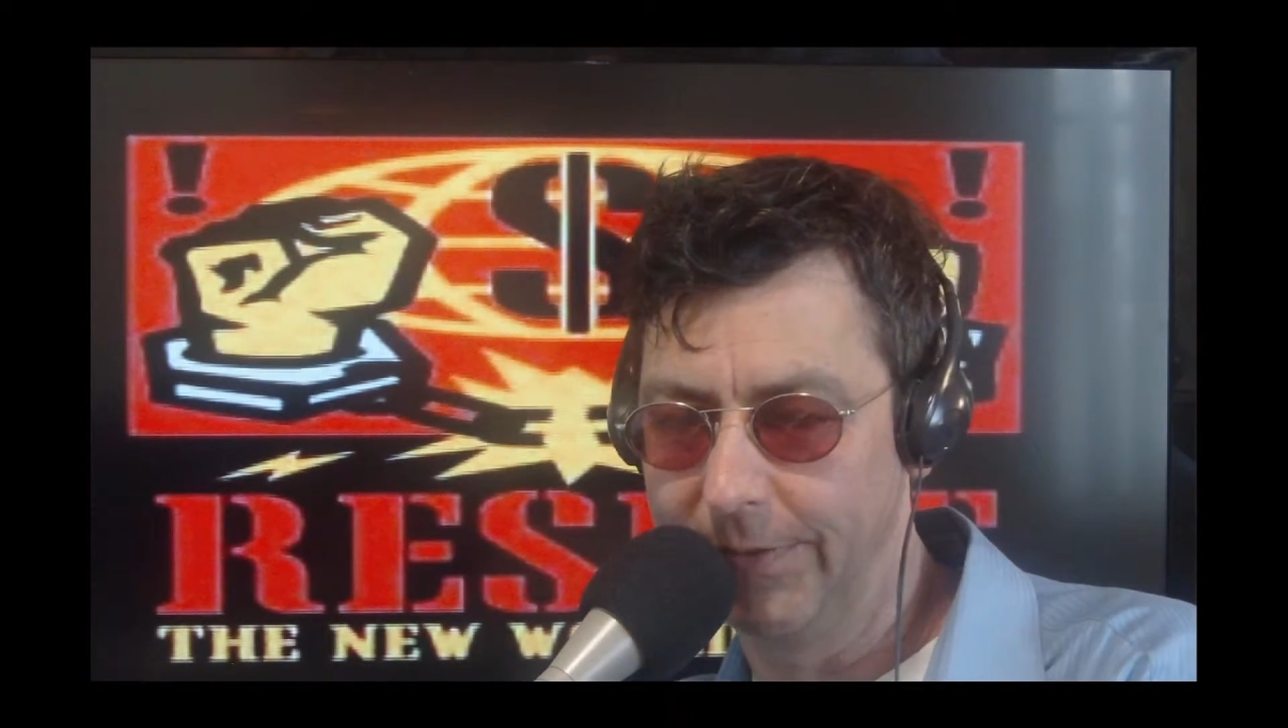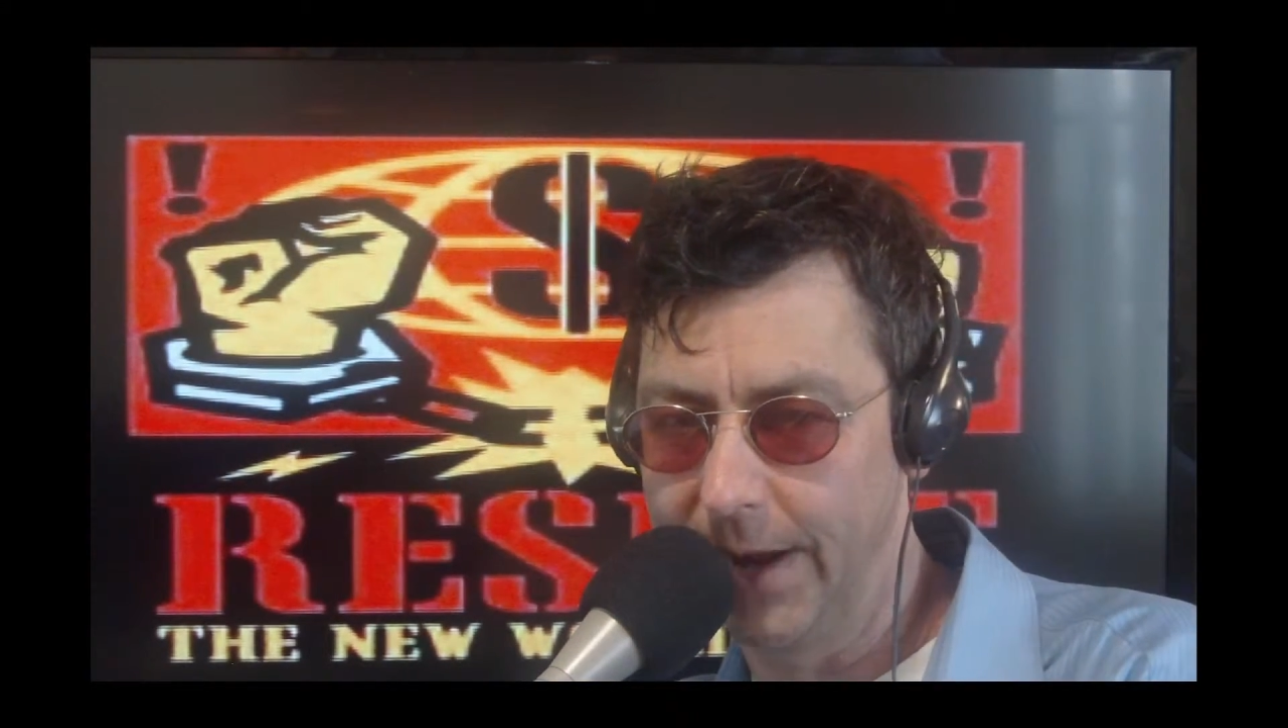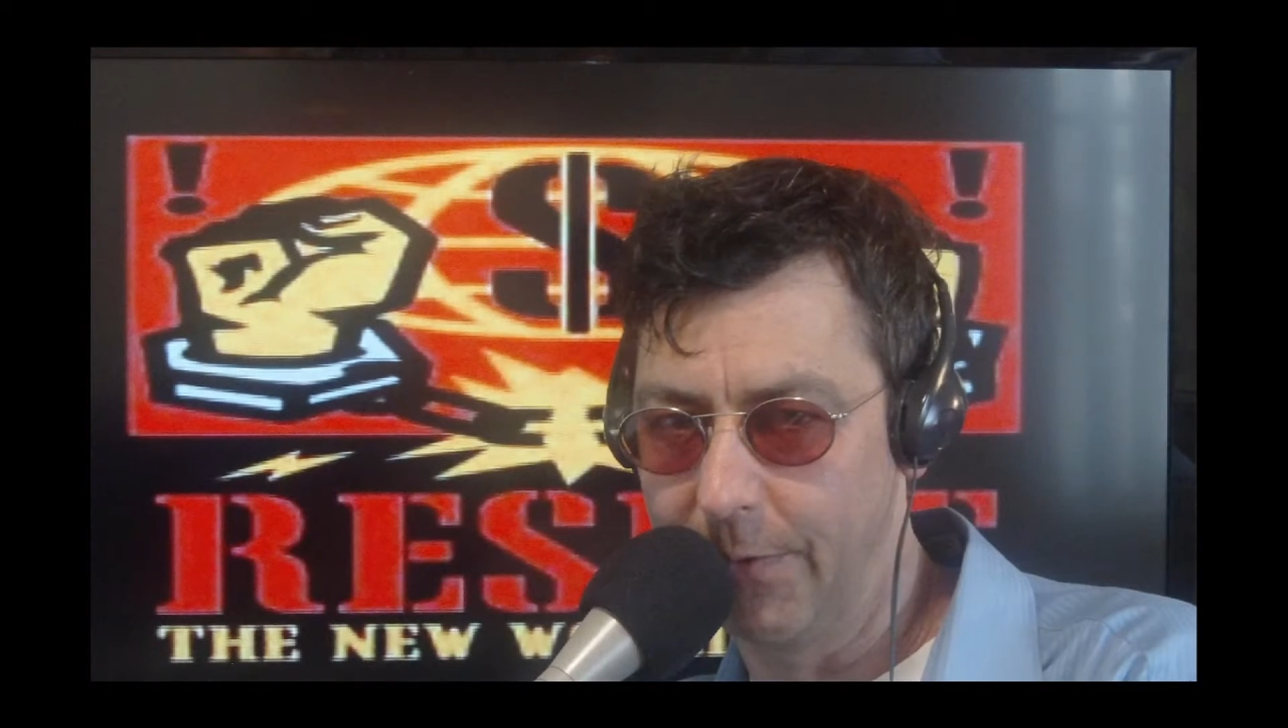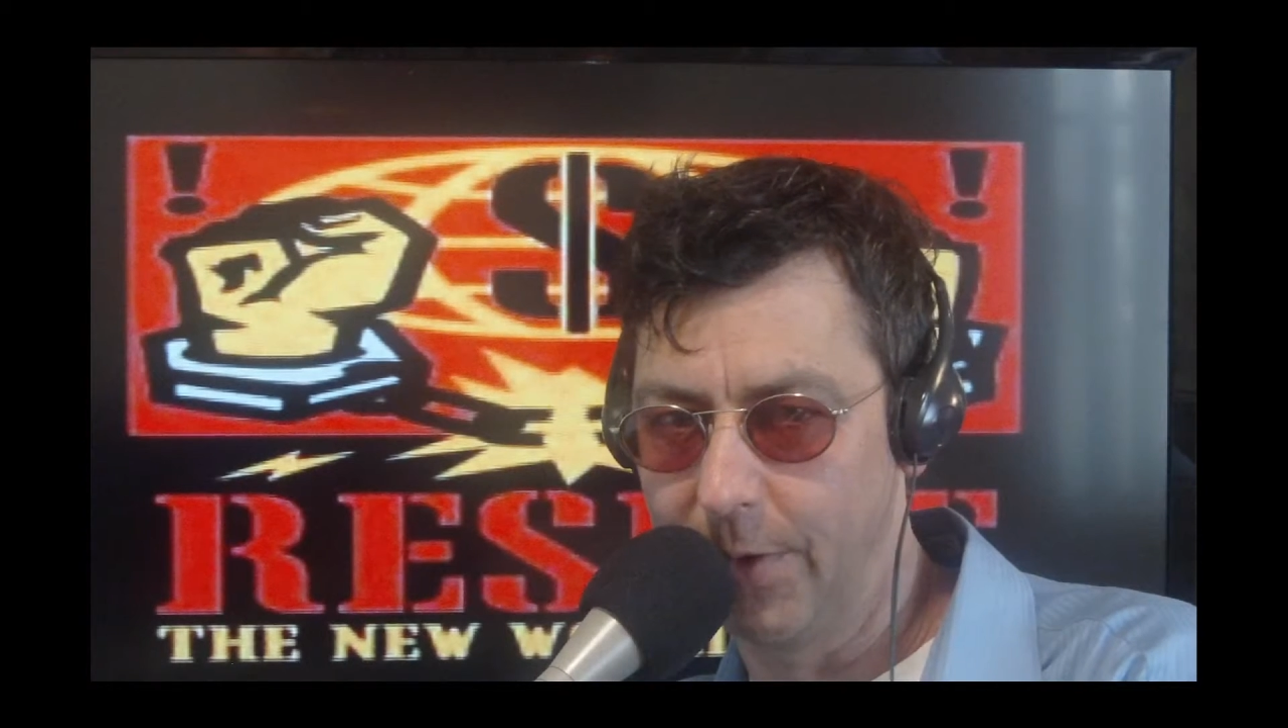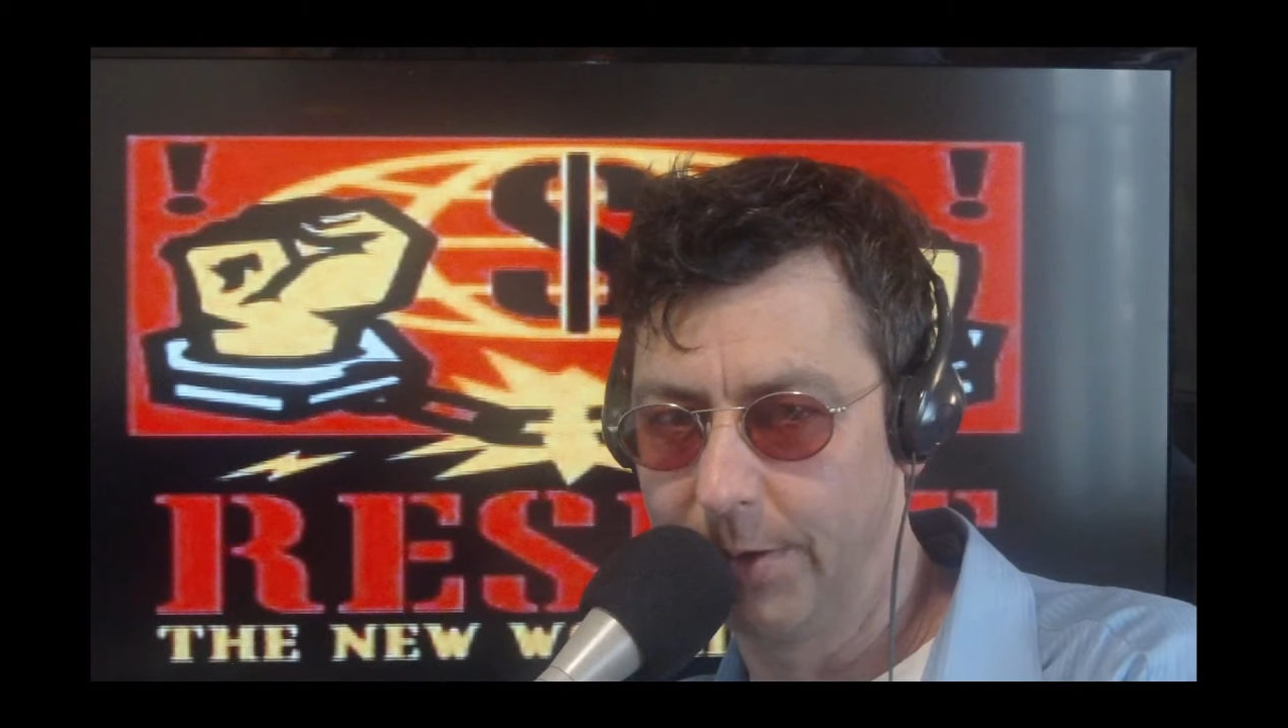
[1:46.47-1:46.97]

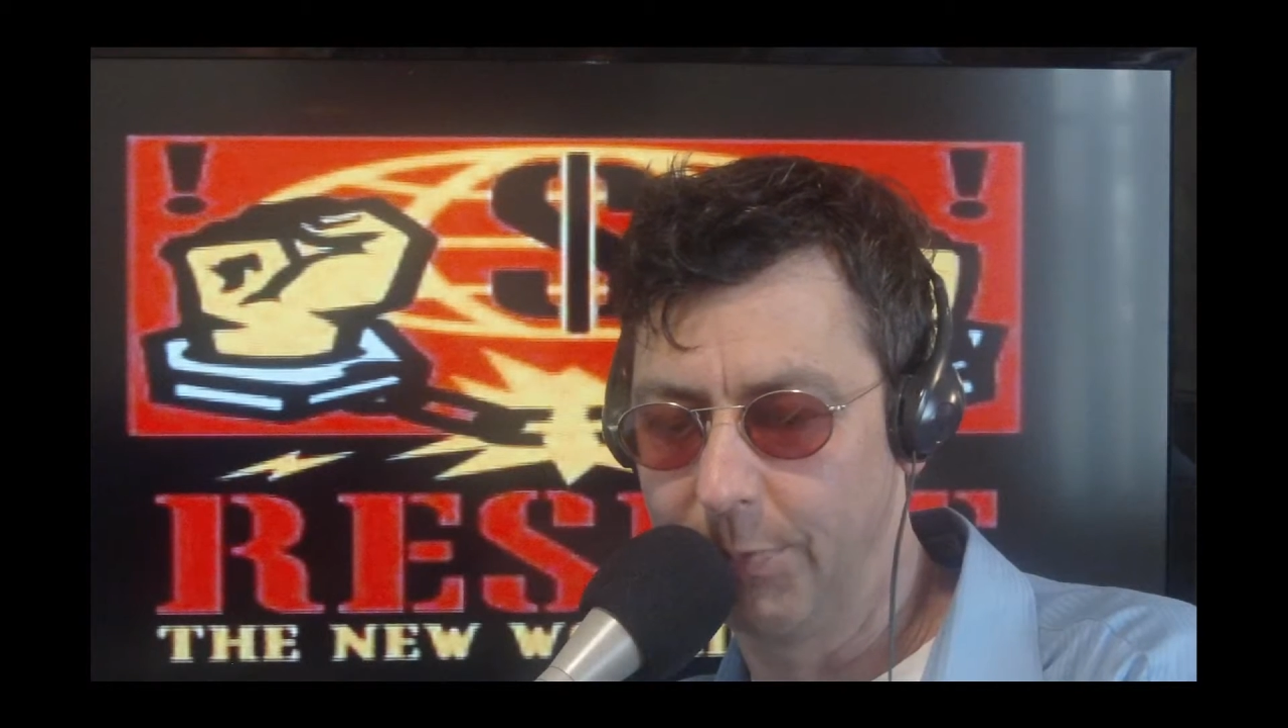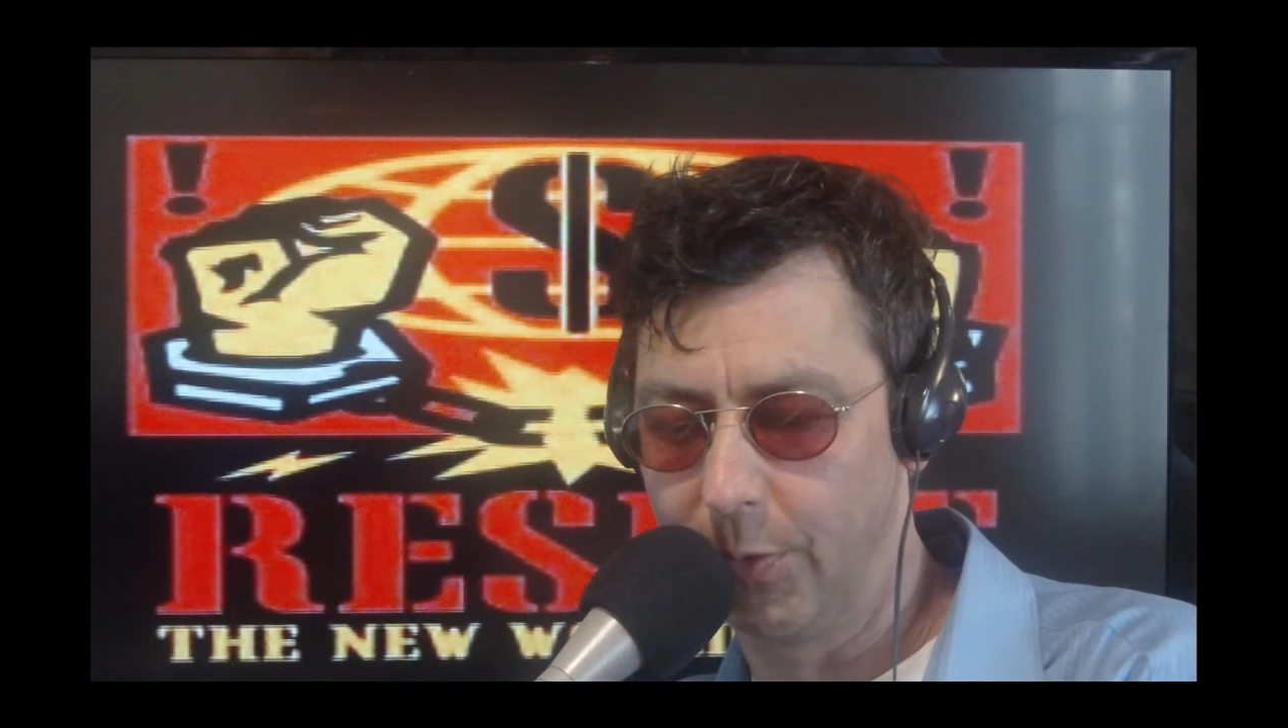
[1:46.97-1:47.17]
even at one